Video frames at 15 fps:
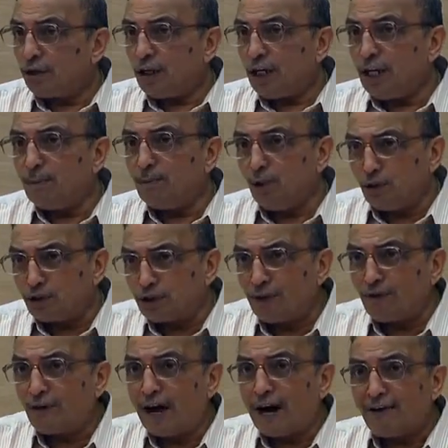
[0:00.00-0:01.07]
In most
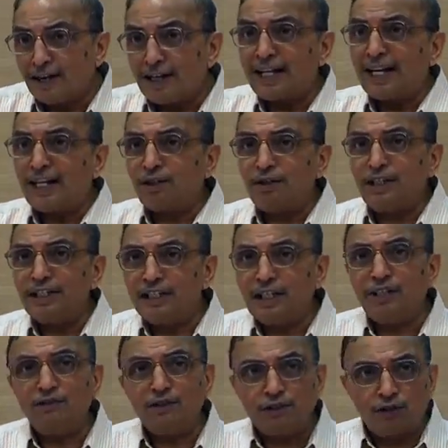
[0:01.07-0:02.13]
of our
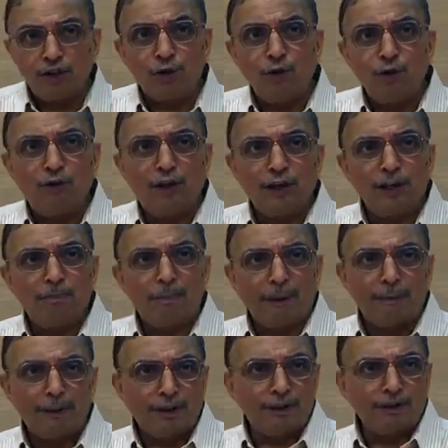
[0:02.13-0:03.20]
calculations, which we do for the
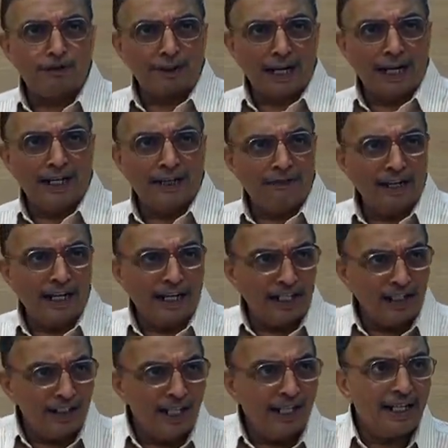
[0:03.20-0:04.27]
purposes of scientific and
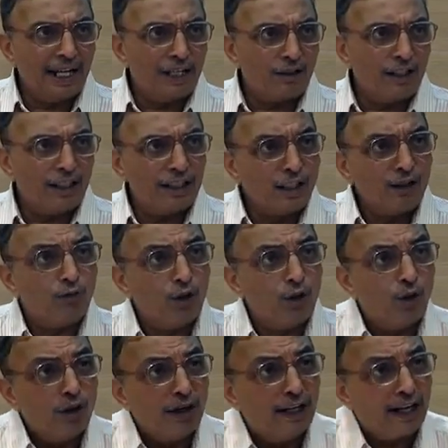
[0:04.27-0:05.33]
engineering calculations, we
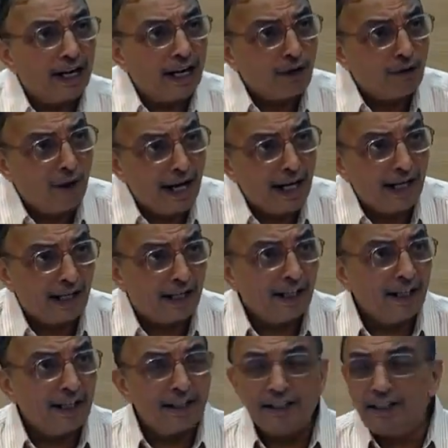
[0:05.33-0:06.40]
don't require
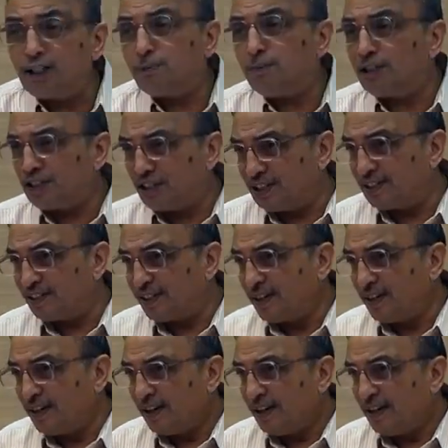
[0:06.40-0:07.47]
this precision.
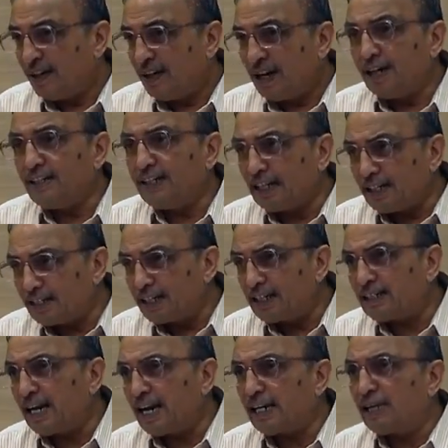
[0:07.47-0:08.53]
And that is
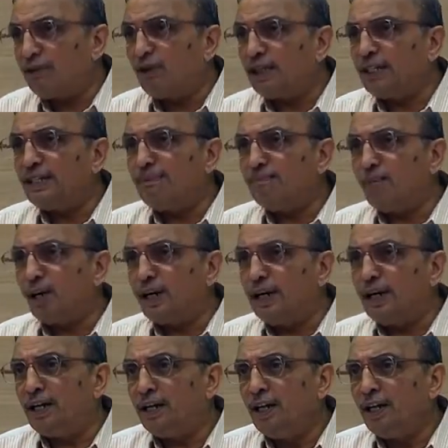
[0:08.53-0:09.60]
exactly what is
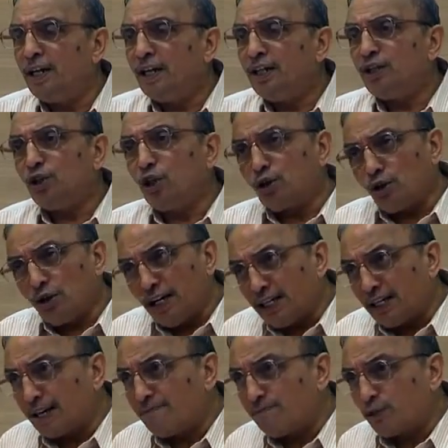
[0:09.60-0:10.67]
embodied not only
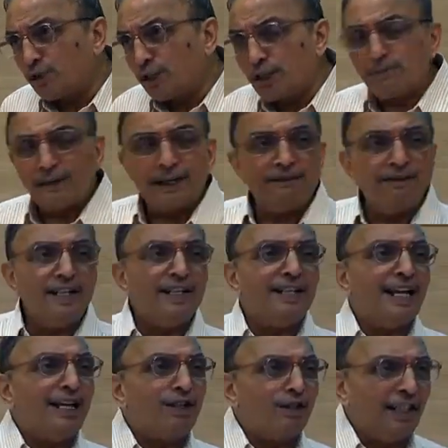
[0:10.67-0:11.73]
in computers, but even in
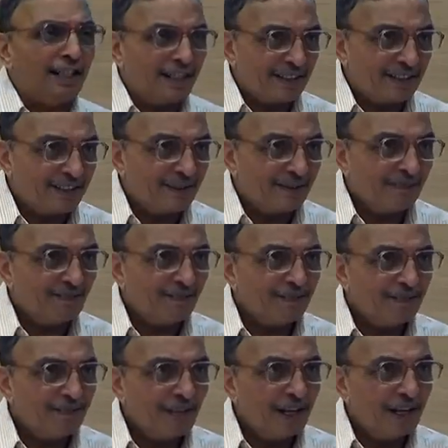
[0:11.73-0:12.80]
calculators,
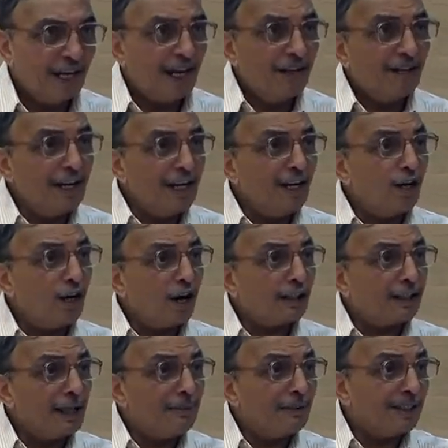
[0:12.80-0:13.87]
even in
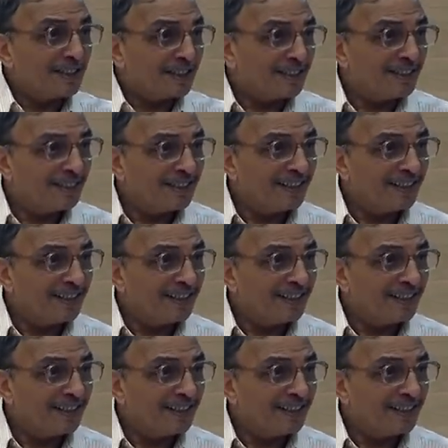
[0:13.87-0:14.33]
log tables.